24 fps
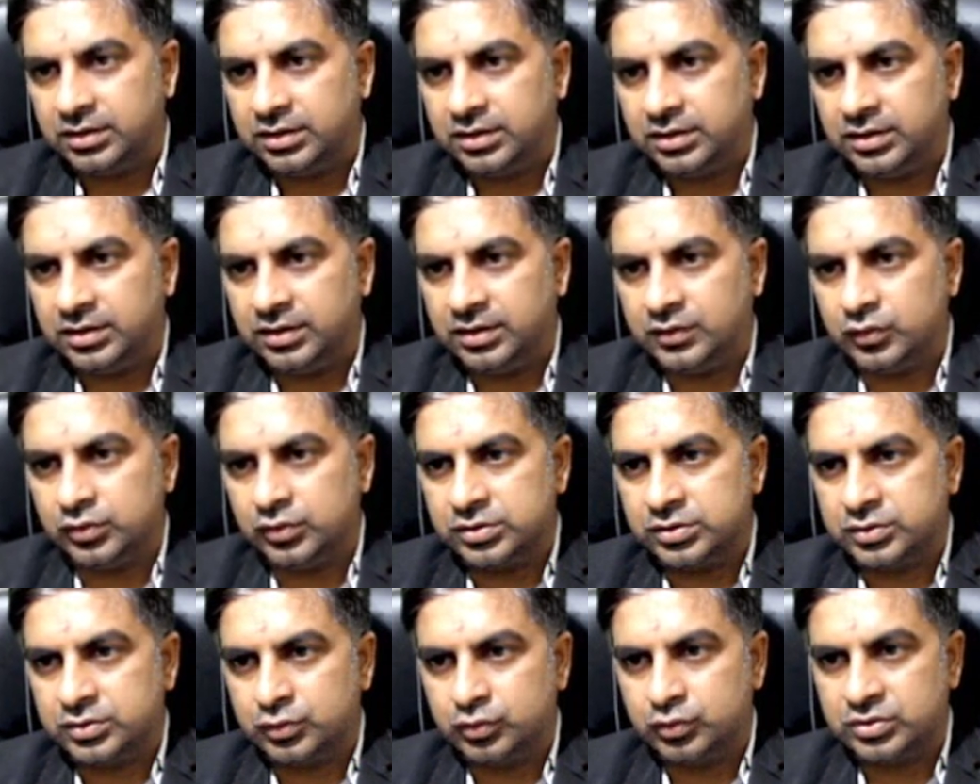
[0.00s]

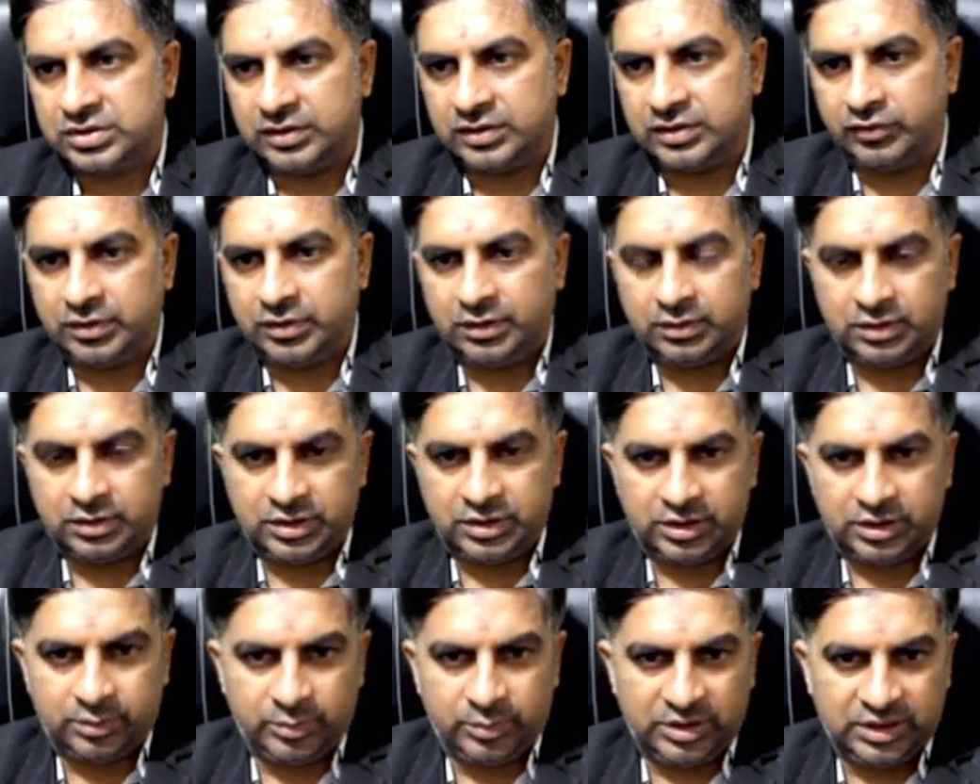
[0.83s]
equals to 7.
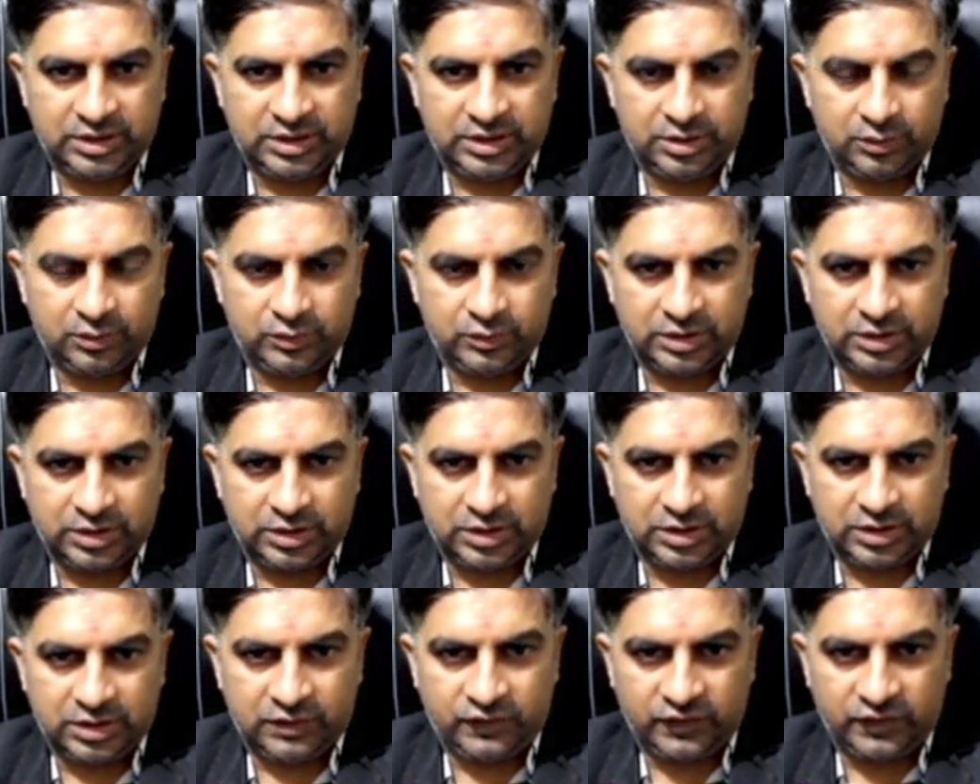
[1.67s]
Let me write down here,
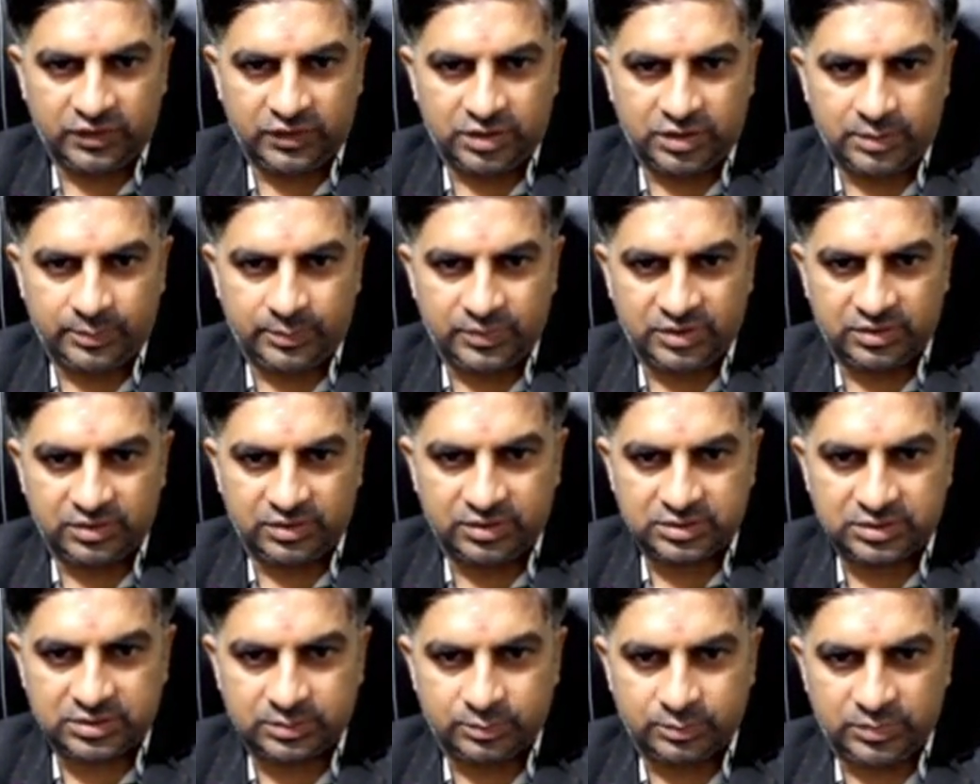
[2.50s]
alpha
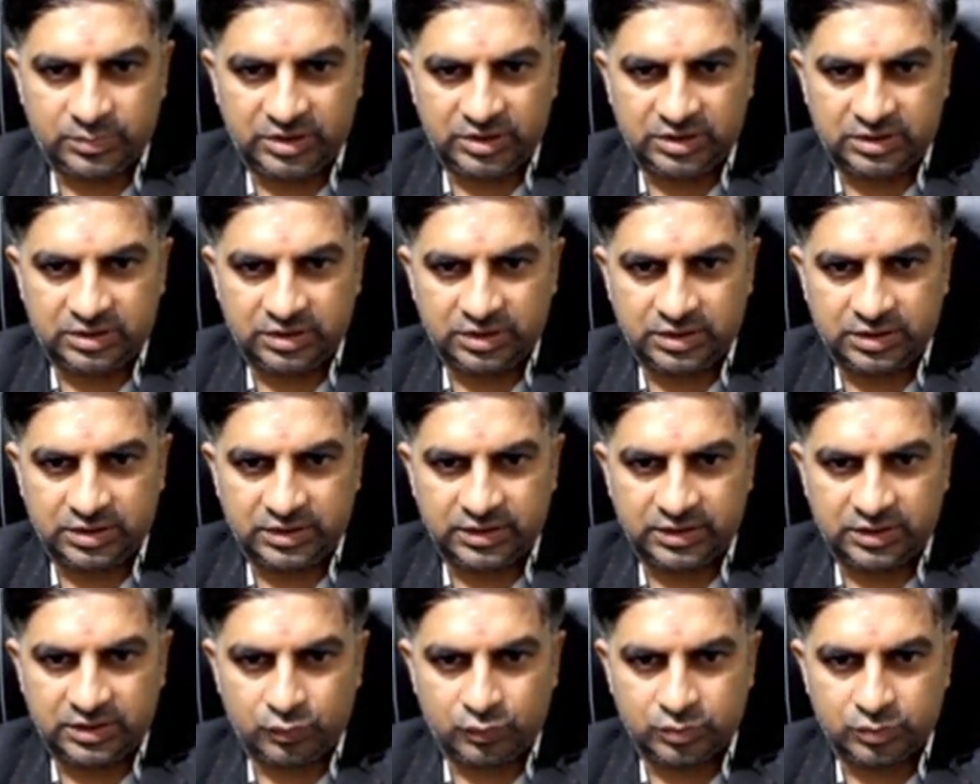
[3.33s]
plus beta
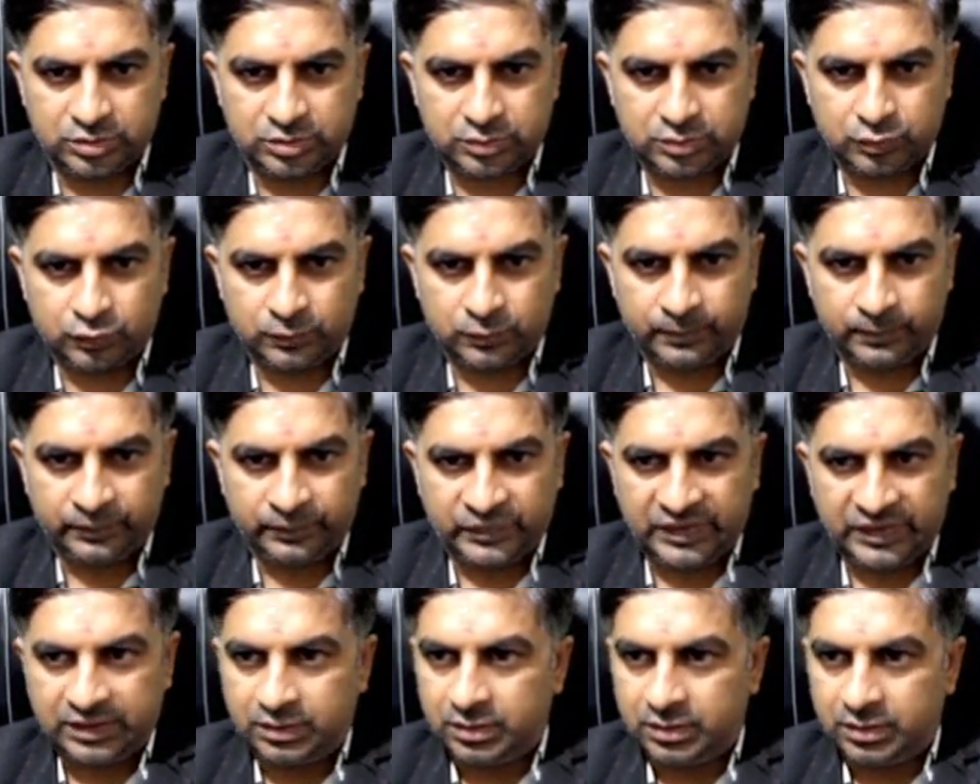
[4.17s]
equals to
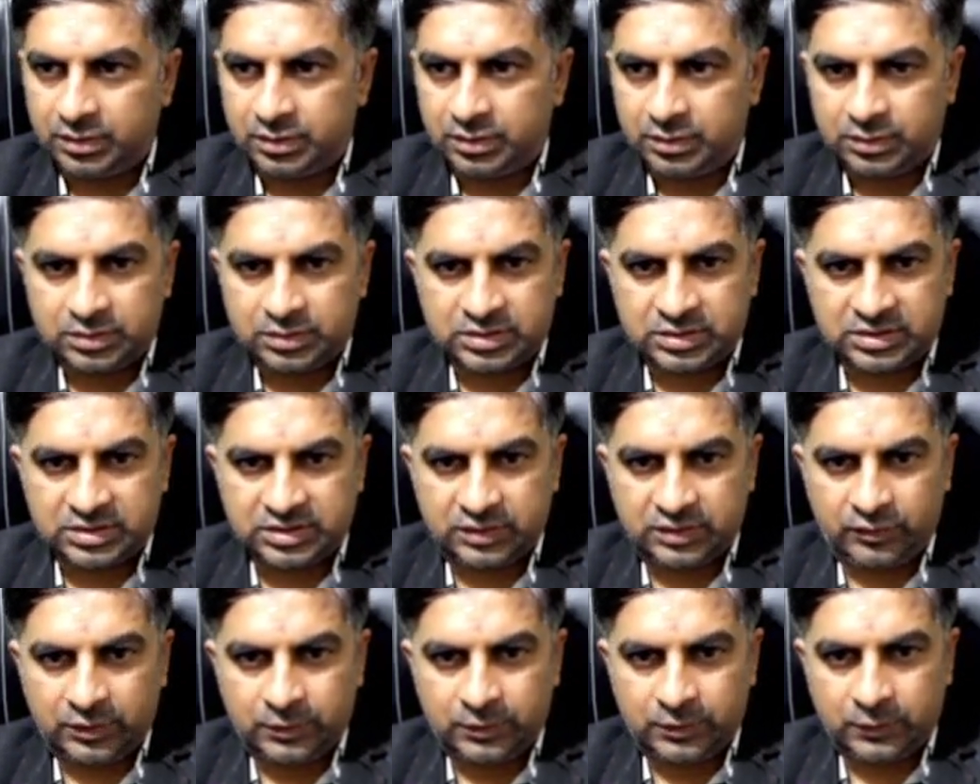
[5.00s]

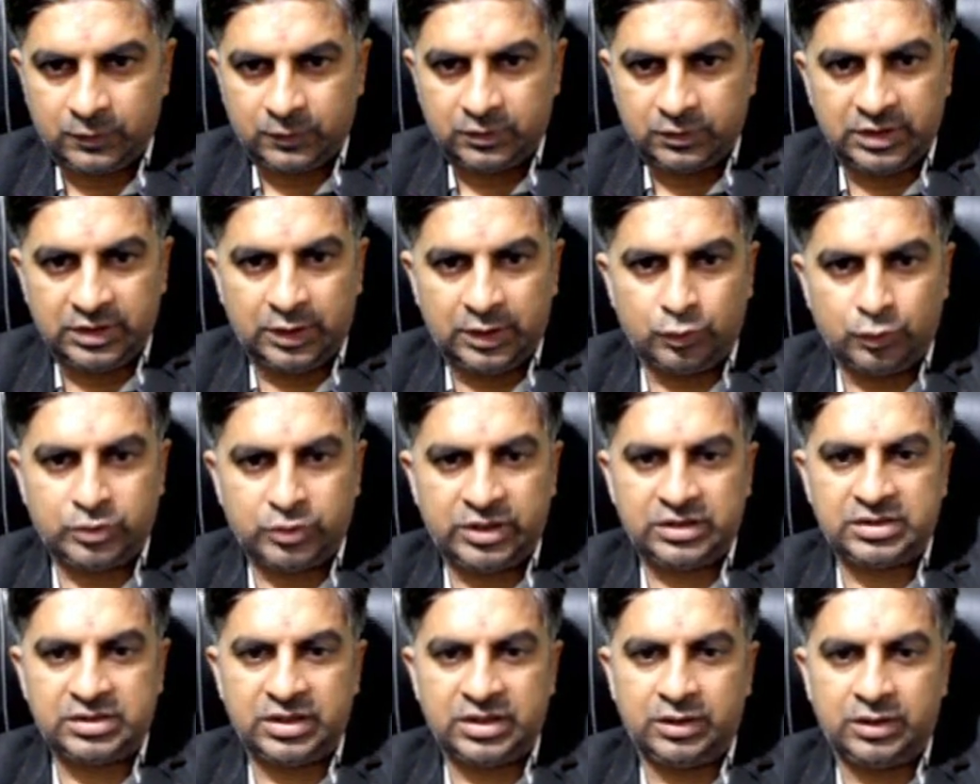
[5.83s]
7. Now
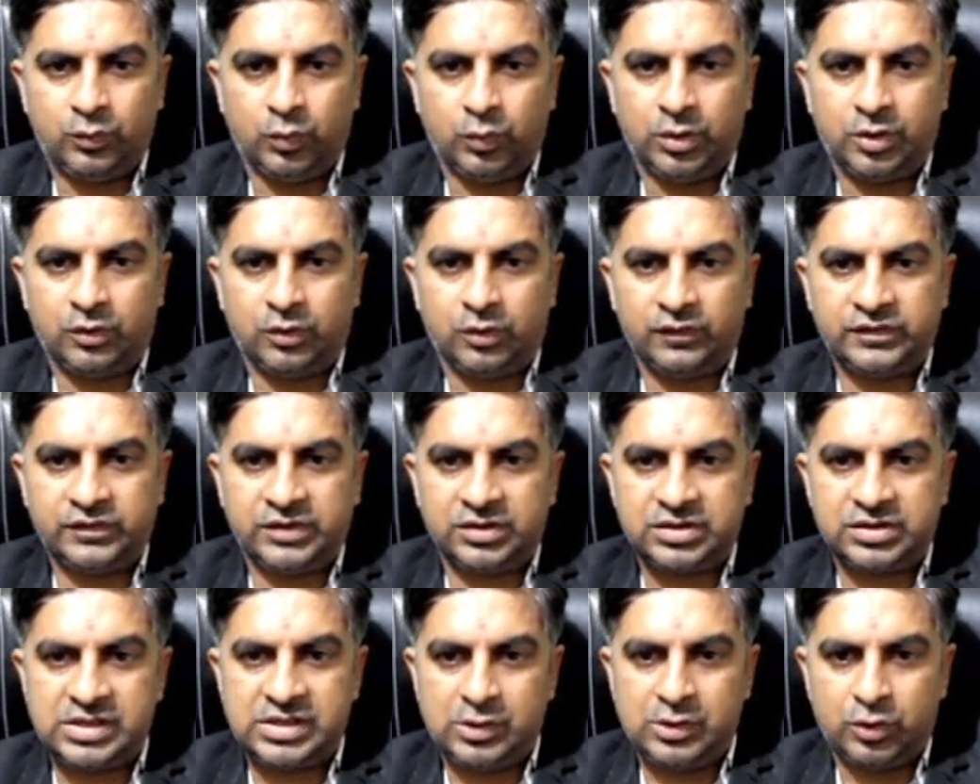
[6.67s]
they said one of
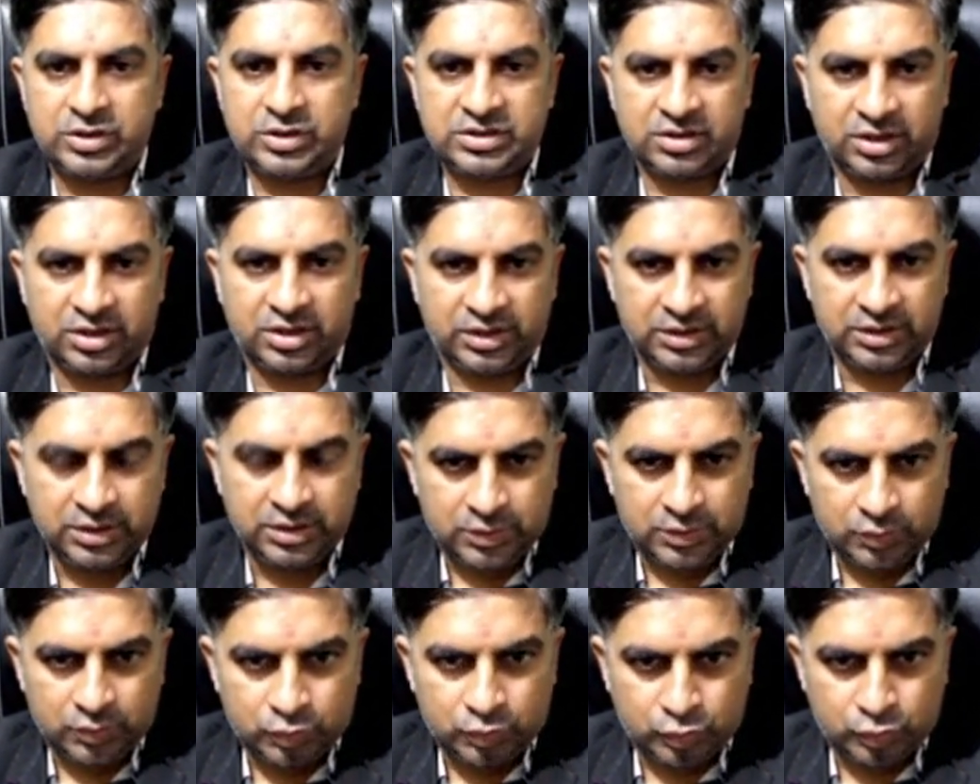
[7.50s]
the zero is 3,
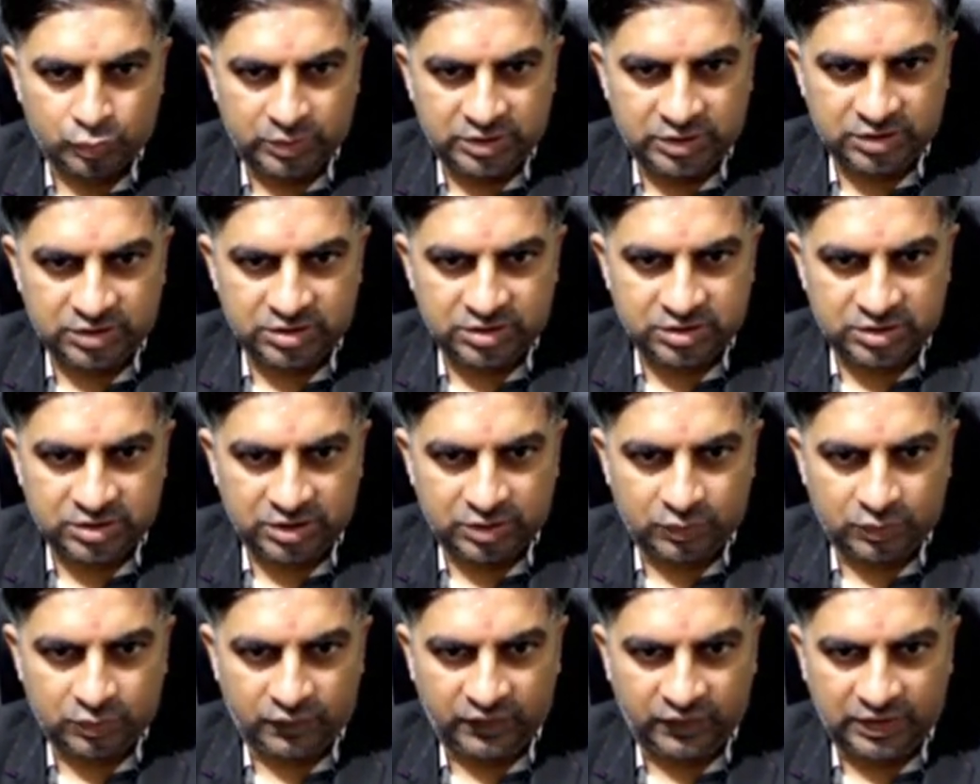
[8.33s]
so
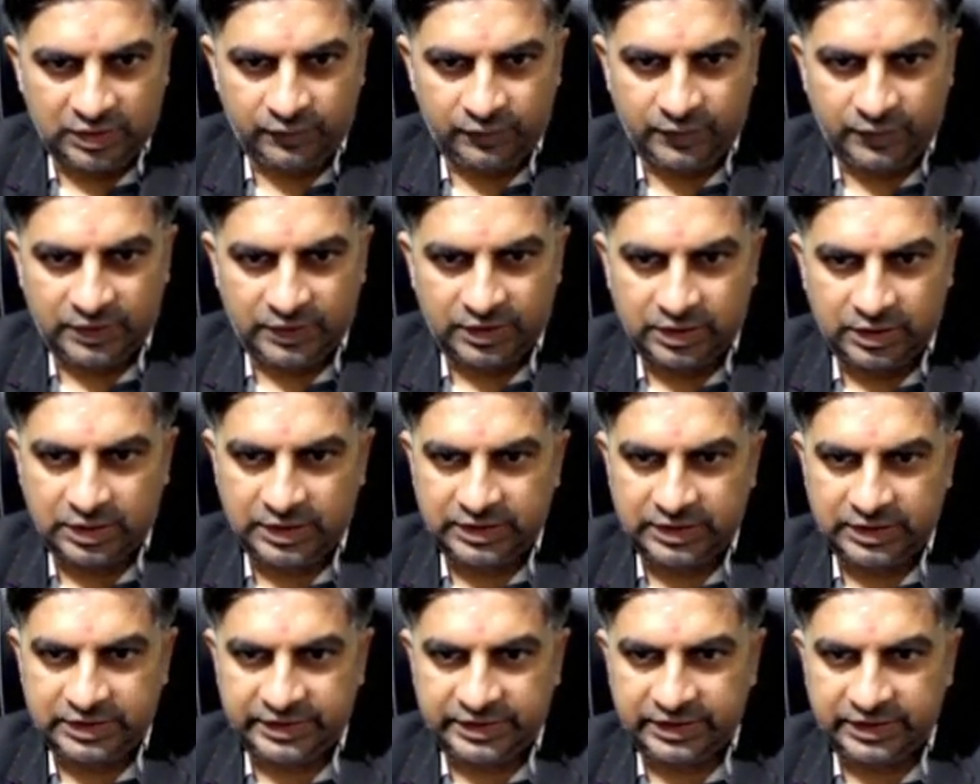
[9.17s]
instead of alpha
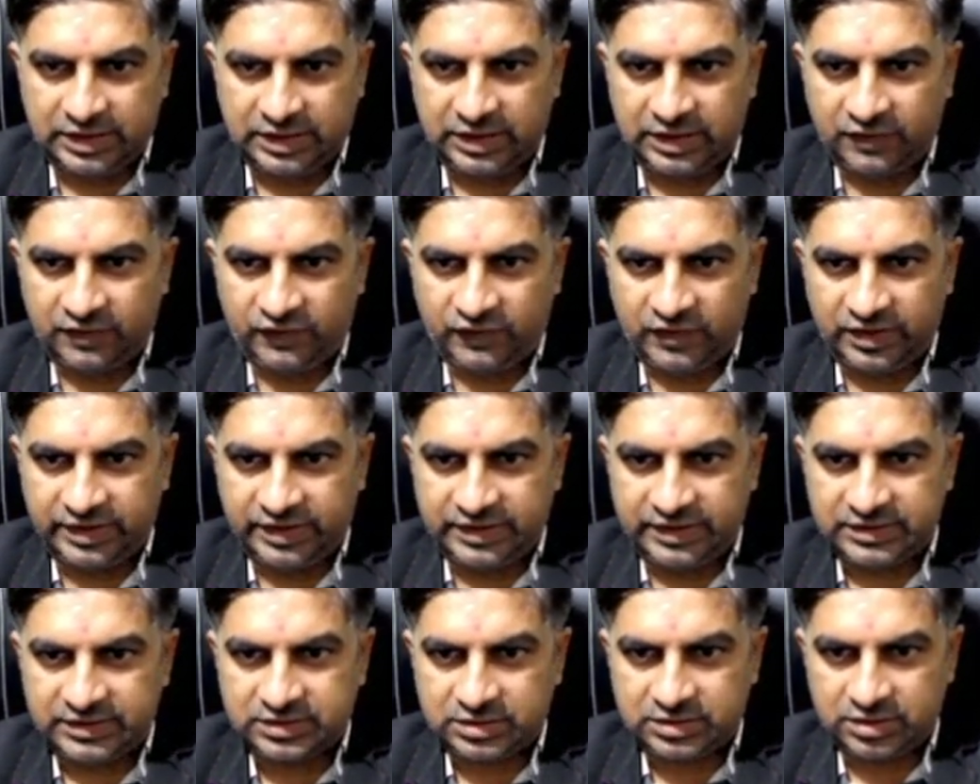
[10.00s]
I take alpha
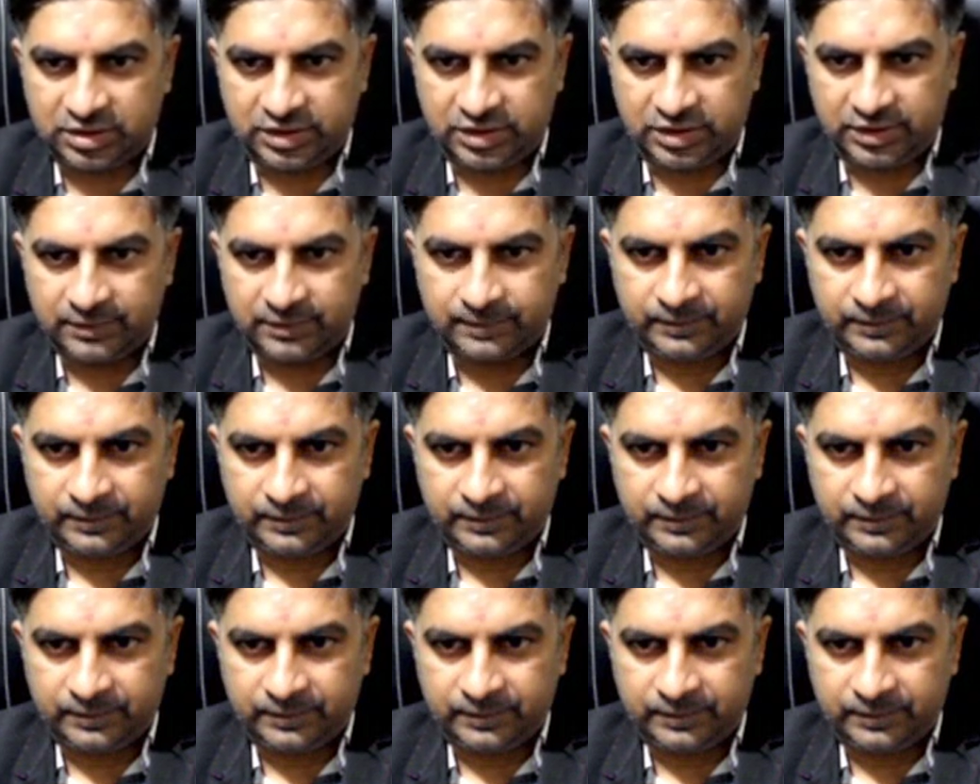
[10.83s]
as 3,